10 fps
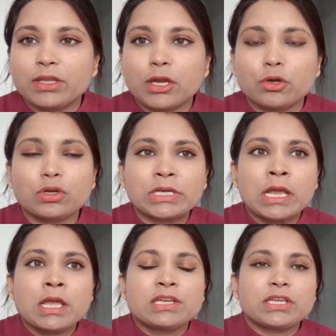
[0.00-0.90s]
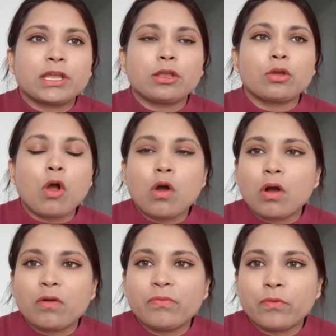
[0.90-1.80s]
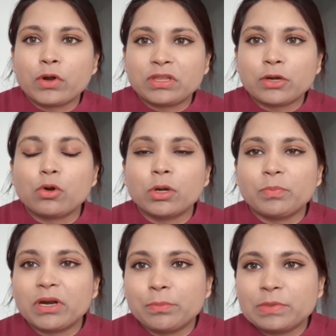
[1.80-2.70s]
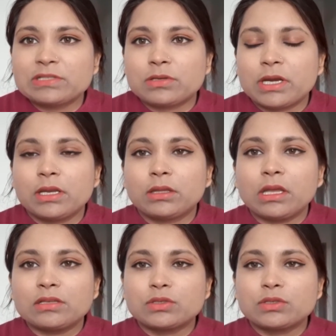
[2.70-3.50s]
They are not taking off for their own purpose or anything.